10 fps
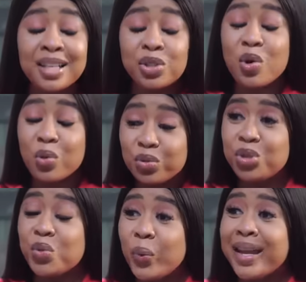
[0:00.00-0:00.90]
I told
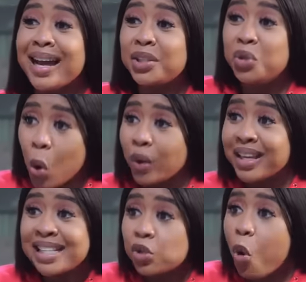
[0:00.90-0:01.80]
you we are done.
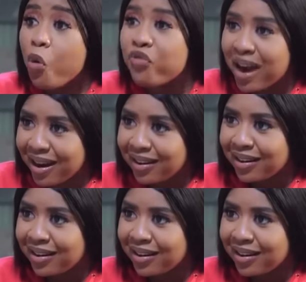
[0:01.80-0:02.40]
It's over.